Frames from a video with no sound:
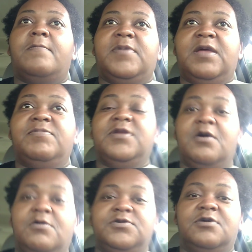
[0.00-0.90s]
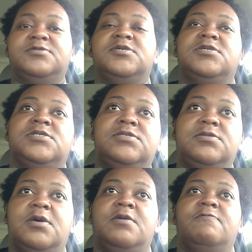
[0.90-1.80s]
but I've been holding on to this
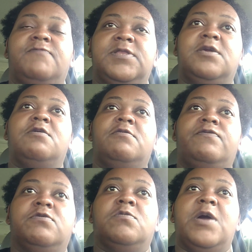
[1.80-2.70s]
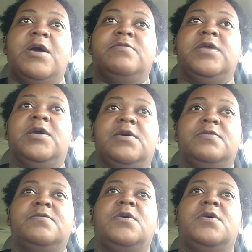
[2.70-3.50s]
um, video for a while now.